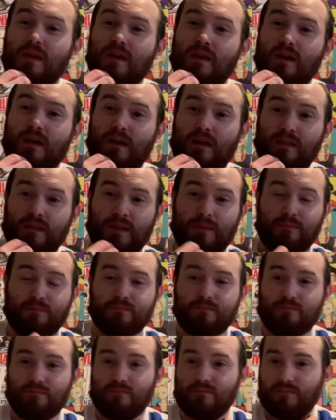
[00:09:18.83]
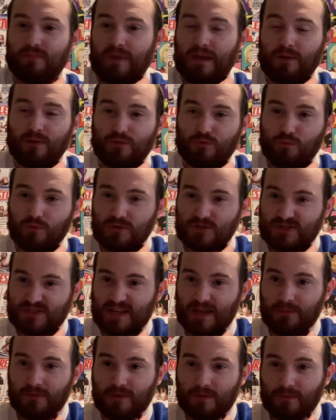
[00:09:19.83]
And they had recorded
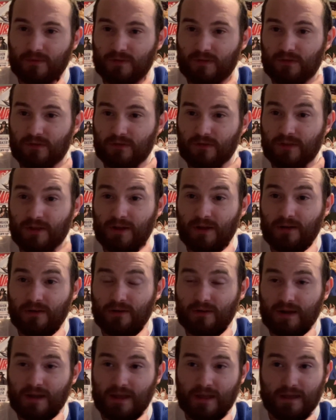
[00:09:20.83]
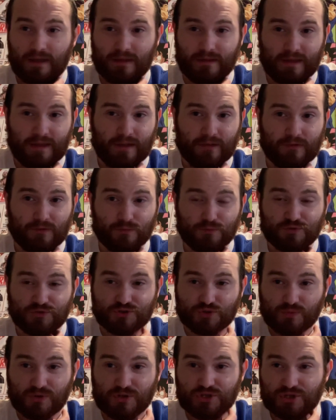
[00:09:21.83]
Skype conversation there and had several
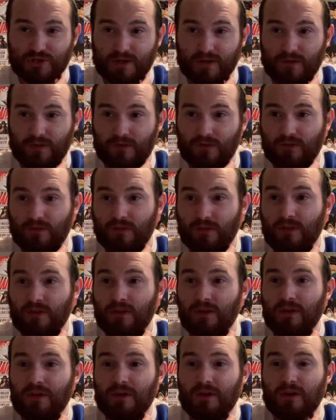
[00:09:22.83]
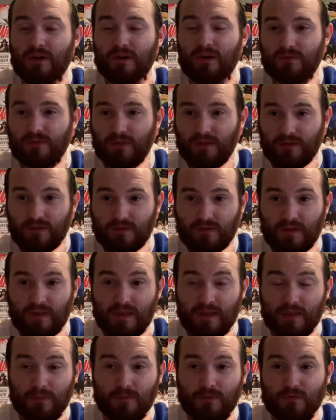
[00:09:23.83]
screenshots of the
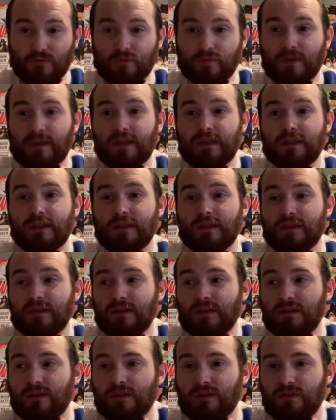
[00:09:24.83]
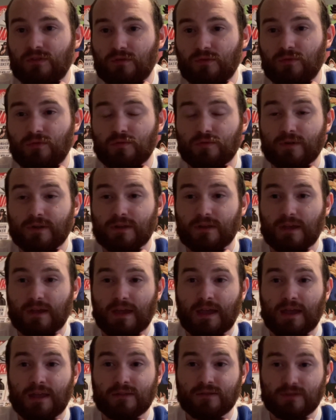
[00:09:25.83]
DMs between 2 Critic
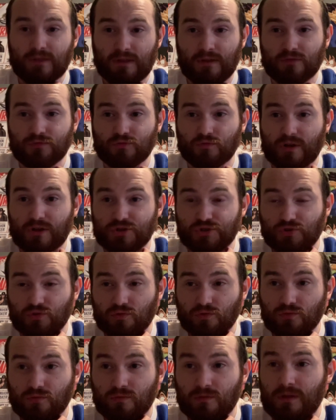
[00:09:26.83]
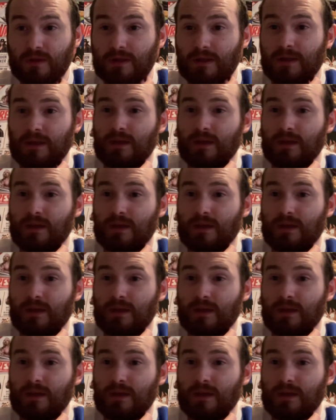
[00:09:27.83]
and the underage girl.